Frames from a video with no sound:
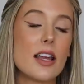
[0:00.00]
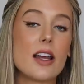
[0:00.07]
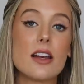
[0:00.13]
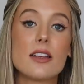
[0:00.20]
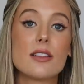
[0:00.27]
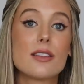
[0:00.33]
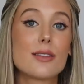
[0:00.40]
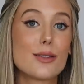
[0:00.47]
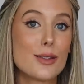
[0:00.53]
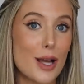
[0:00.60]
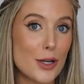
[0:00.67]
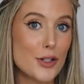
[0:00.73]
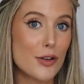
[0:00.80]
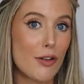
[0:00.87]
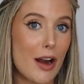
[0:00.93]
It is
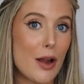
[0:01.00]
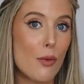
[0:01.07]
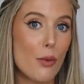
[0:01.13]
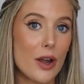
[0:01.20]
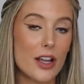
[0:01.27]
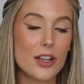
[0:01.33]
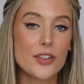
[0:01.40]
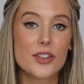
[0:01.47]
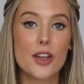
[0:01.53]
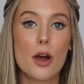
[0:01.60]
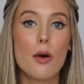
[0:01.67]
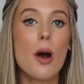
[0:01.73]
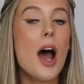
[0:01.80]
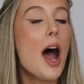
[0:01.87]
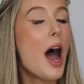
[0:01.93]
such a great oil.
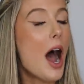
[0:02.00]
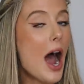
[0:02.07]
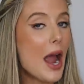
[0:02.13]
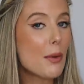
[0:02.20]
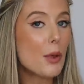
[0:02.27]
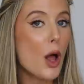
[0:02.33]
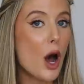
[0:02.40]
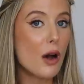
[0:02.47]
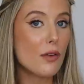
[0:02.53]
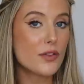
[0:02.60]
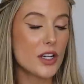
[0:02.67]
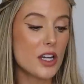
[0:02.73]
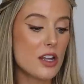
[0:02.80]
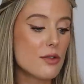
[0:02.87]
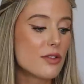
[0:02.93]
So I will
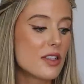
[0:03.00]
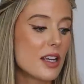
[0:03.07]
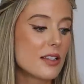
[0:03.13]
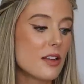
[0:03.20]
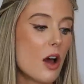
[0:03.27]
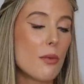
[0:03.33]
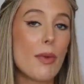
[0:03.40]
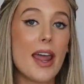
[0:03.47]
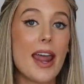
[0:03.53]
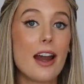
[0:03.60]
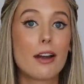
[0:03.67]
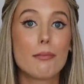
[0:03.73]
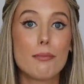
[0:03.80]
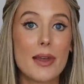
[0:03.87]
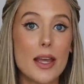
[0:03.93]
often use this on my
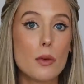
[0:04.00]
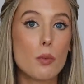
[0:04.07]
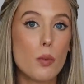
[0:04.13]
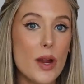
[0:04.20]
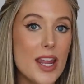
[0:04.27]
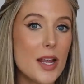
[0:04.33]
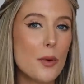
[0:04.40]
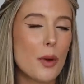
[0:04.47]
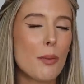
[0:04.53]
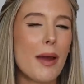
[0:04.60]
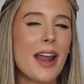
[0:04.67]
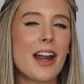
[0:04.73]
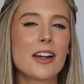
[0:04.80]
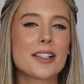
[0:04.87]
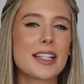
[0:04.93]
hair midweek when my
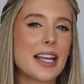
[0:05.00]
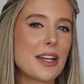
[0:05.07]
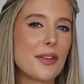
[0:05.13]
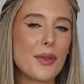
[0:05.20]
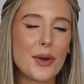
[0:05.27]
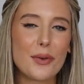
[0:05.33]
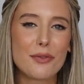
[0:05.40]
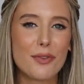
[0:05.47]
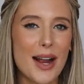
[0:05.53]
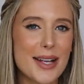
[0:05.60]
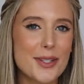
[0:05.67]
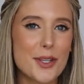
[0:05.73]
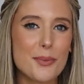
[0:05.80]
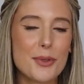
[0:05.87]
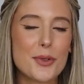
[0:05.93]
hair is getting a little
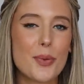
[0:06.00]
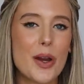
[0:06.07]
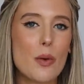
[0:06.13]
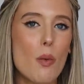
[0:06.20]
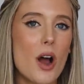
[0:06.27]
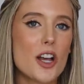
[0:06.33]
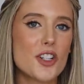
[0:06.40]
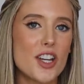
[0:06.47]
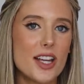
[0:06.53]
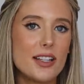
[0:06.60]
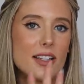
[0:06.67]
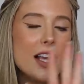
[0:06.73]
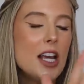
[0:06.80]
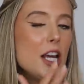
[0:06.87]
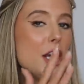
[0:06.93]
frazzled between
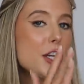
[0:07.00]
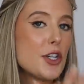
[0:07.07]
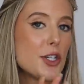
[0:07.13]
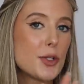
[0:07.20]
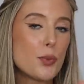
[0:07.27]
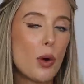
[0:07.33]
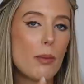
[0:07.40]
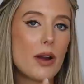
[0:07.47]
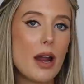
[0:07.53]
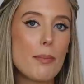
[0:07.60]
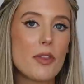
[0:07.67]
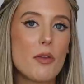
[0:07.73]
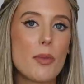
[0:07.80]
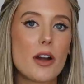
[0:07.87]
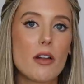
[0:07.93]
washes, just warm it up
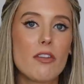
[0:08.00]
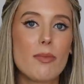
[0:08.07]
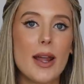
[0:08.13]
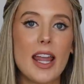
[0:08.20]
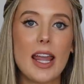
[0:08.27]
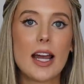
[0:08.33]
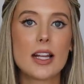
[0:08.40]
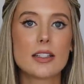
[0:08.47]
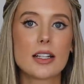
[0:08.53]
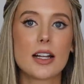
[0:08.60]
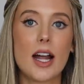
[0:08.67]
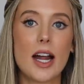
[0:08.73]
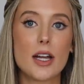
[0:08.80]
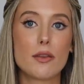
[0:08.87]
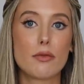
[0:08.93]
in the middle of my hands and
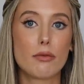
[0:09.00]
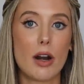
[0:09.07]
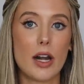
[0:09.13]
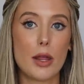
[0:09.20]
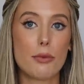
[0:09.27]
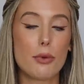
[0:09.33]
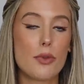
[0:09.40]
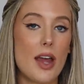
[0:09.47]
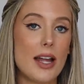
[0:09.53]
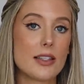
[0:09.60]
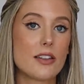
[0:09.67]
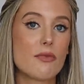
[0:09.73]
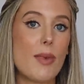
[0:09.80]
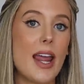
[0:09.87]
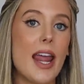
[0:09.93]
kind of run it through the
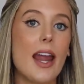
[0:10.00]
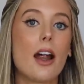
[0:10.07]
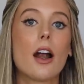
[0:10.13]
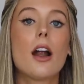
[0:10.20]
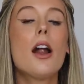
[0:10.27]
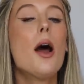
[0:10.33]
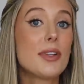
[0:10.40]
ends of my hair.